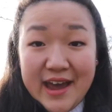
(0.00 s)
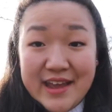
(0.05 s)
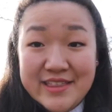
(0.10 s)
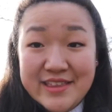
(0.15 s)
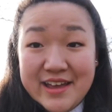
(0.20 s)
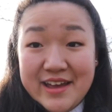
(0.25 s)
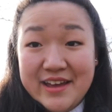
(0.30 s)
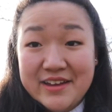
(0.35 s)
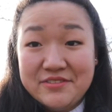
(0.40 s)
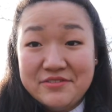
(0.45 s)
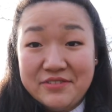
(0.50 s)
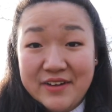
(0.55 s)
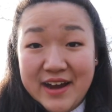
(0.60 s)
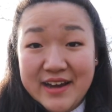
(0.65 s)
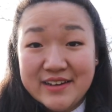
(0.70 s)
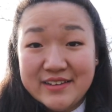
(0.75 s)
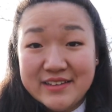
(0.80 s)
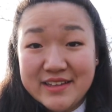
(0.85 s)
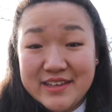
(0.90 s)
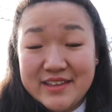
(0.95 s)
And then
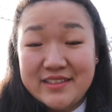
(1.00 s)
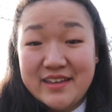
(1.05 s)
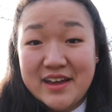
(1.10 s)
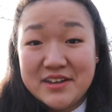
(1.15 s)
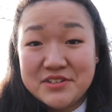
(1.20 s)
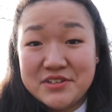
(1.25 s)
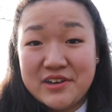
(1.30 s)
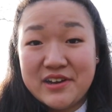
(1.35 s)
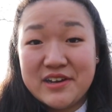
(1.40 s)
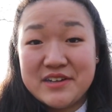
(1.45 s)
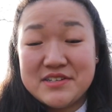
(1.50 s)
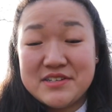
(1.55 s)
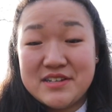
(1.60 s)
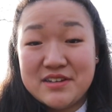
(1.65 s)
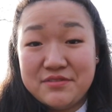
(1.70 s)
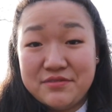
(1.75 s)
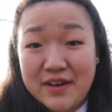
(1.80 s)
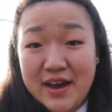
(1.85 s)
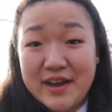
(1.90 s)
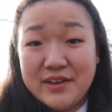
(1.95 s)
finally, that took us
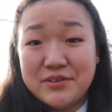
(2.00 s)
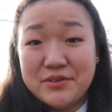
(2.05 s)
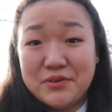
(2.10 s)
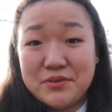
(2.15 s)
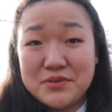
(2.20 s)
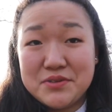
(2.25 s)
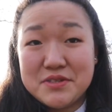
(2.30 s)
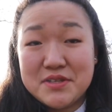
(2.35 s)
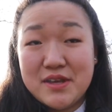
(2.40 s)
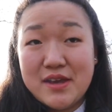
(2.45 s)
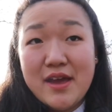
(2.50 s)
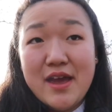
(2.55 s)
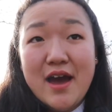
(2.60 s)
to finals.